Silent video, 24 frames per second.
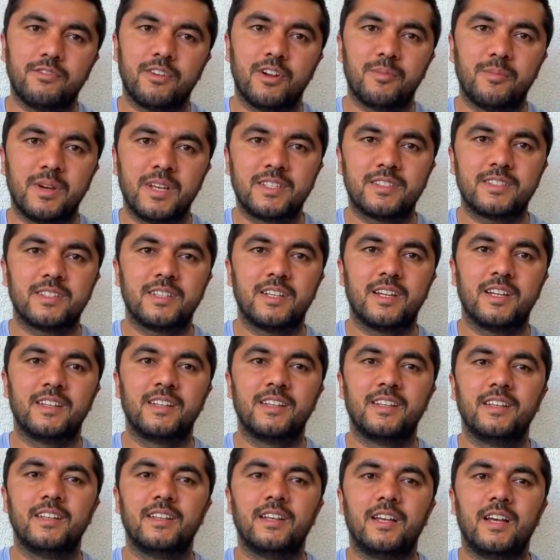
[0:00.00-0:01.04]
for my son
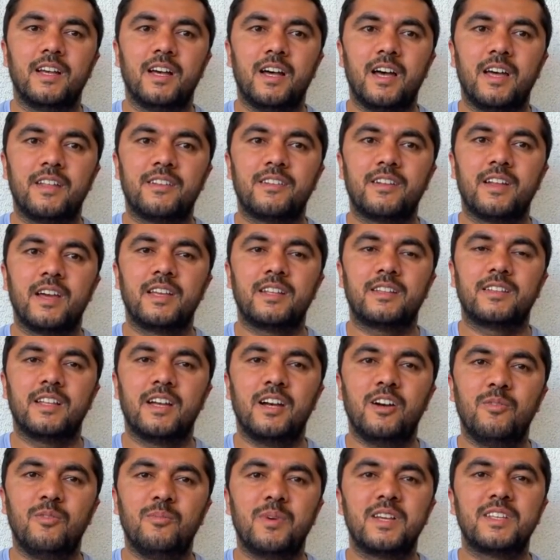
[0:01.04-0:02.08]
and right
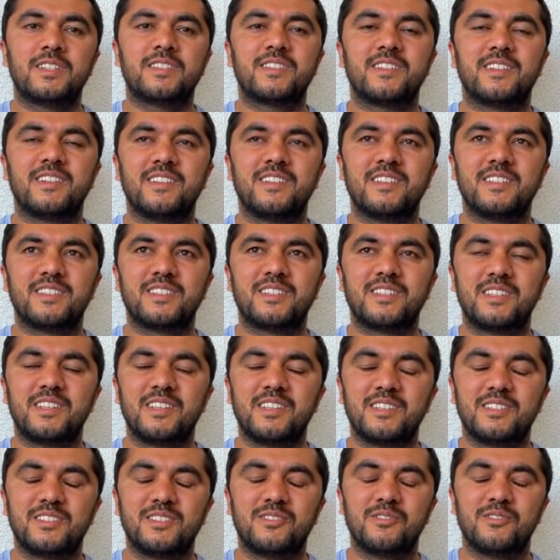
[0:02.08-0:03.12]
now my son is
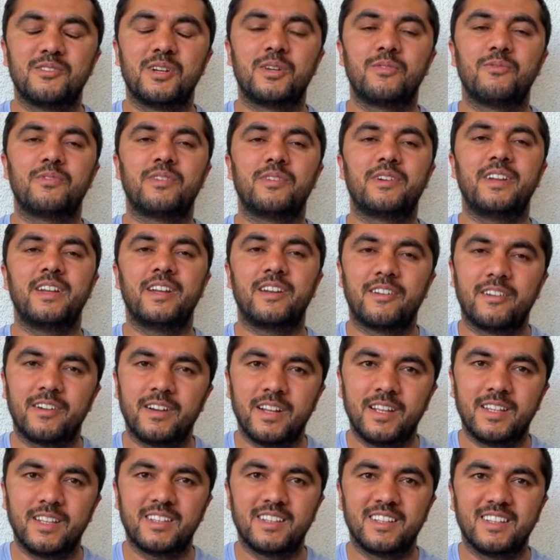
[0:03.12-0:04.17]
he's doing very
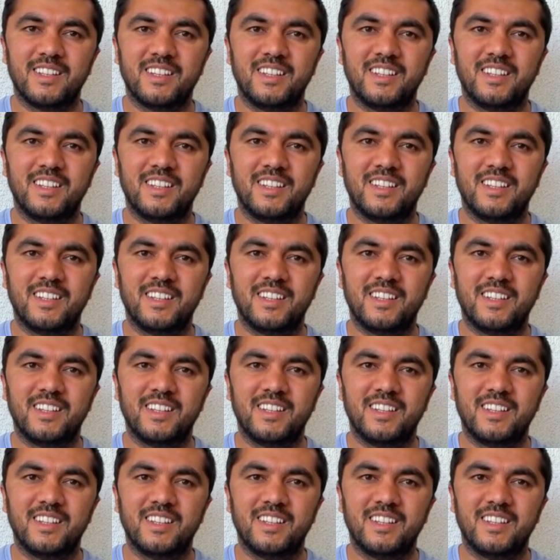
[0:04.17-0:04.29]
great